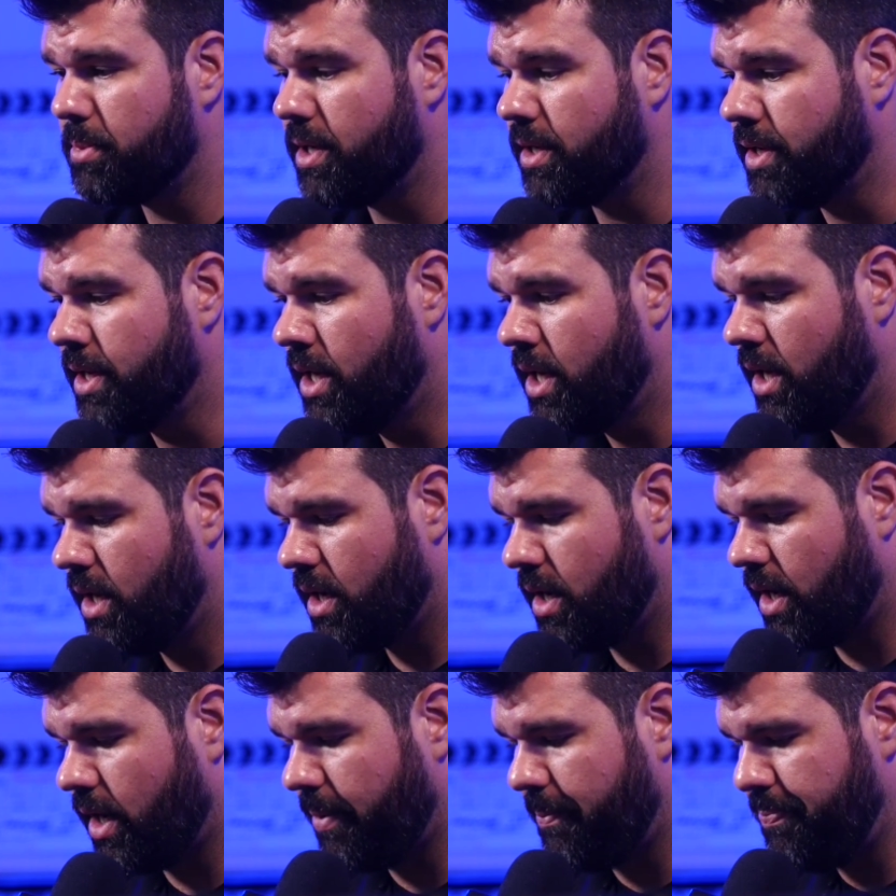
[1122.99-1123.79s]
But
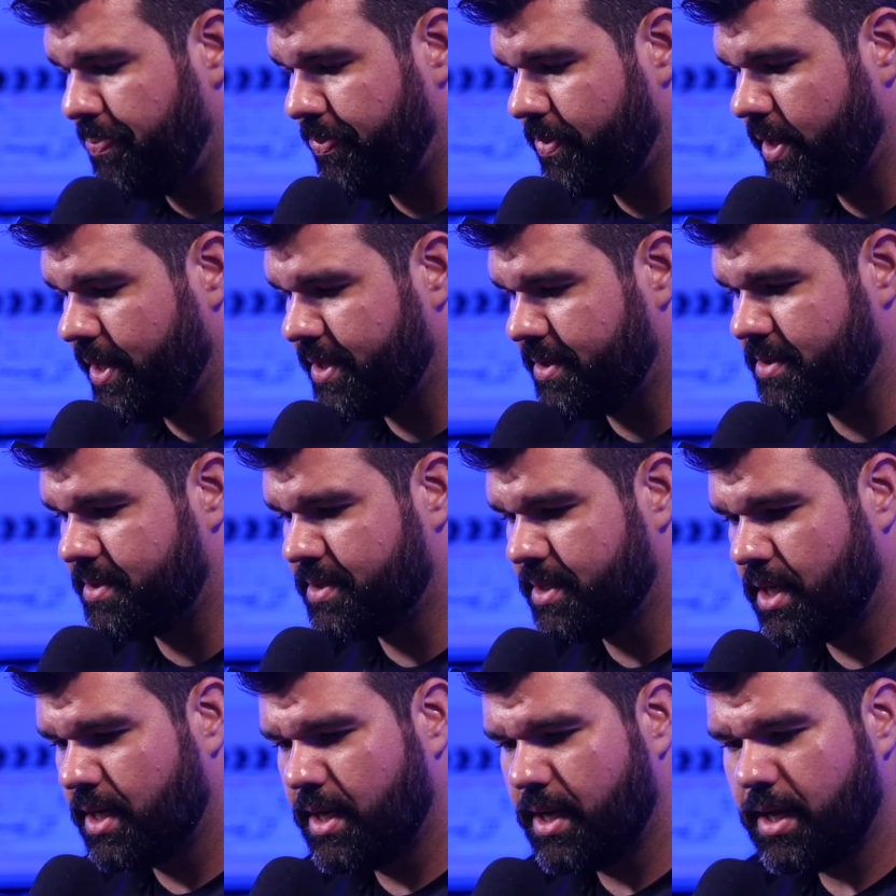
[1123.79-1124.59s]
um,
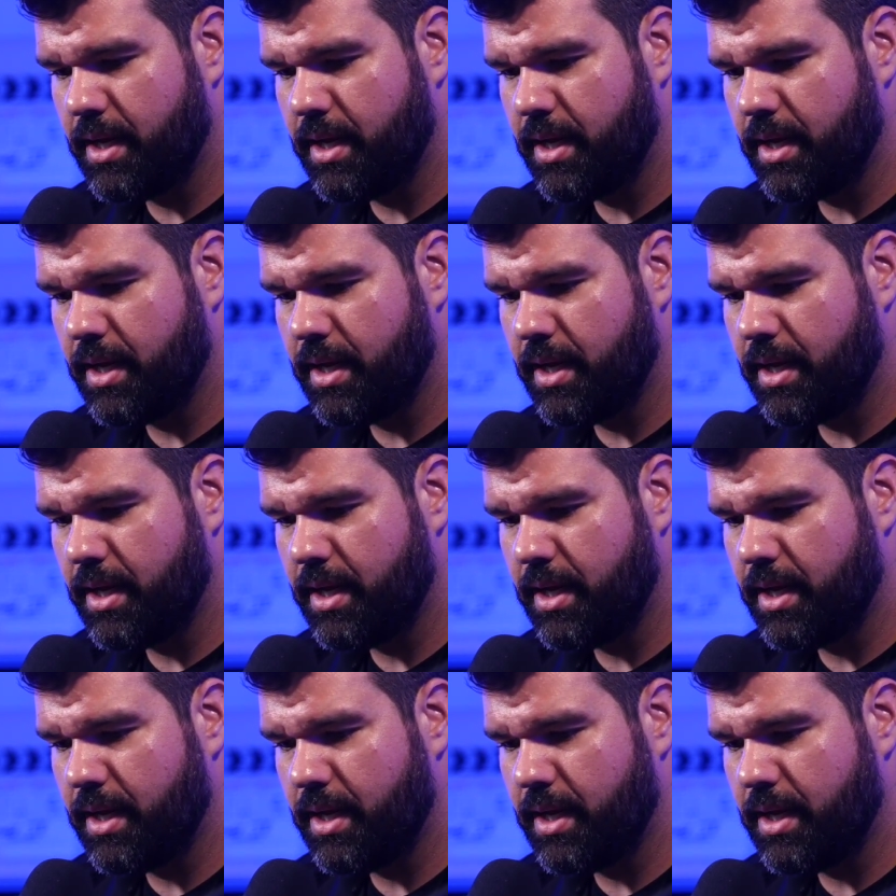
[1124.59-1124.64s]
it's,